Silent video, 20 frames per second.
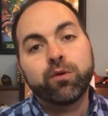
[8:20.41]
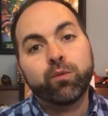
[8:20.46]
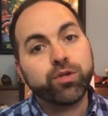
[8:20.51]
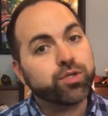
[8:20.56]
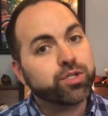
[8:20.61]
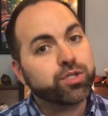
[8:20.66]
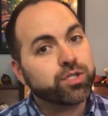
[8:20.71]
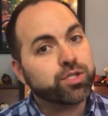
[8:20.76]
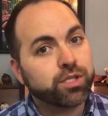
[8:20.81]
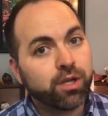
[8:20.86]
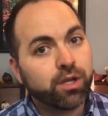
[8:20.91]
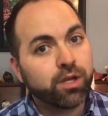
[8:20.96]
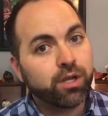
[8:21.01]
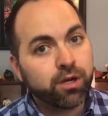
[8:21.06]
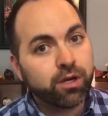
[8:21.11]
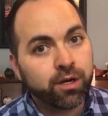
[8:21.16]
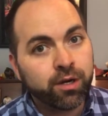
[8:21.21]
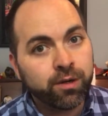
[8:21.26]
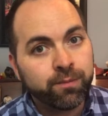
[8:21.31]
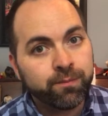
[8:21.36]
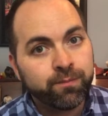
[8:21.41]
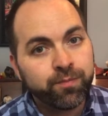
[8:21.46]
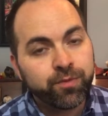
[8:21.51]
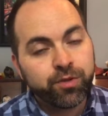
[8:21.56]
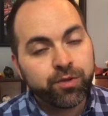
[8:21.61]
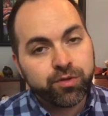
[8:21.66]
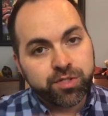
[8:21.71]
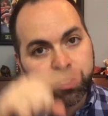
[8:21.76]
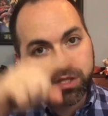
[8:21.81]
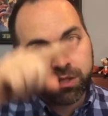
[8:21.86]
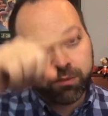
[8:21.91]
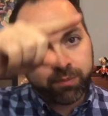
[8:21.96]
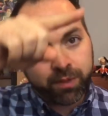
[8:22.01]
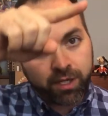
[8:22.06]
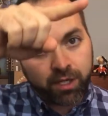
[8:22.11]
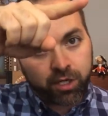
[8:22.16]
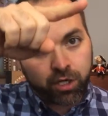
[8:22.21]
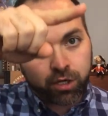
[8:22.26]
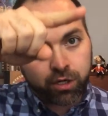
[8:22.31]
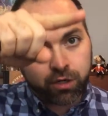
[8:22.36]
When you slur, you see the
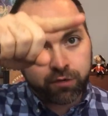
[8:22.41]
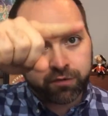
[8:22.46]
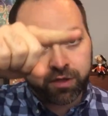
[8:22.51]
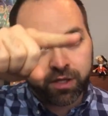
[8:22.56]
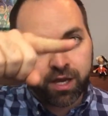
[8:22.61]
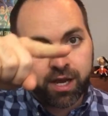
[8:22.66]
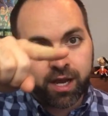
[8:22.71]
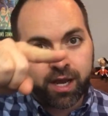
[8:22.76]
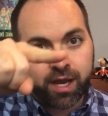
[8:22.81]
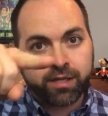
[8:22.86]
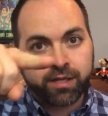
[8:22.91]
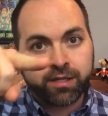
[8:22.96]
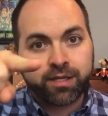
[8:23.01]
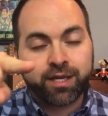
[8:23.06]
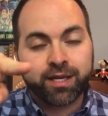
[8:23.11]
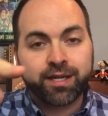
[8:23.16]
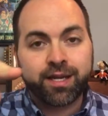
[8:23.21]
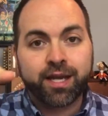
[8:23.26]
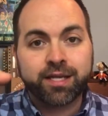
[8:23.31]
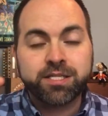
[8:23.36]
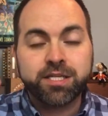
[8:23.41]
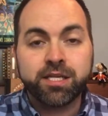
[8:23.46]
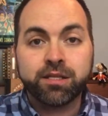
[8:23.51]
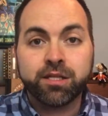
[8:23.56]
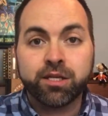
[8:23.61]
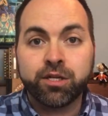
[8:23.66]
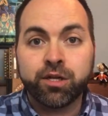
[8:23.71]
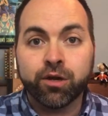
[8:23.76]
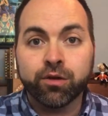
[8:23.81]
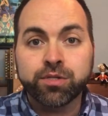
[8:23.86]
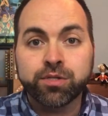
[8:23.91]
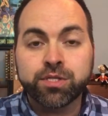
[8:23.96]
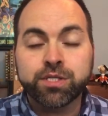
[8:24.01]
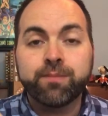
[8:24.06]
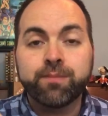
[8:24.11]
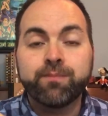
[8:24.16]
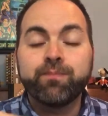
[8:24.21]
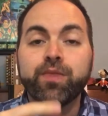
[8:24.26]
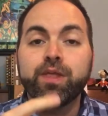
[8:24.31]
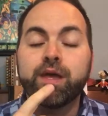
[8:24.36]
big curved line connecting the
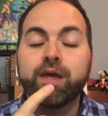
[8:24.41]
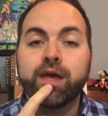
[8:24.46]
notes.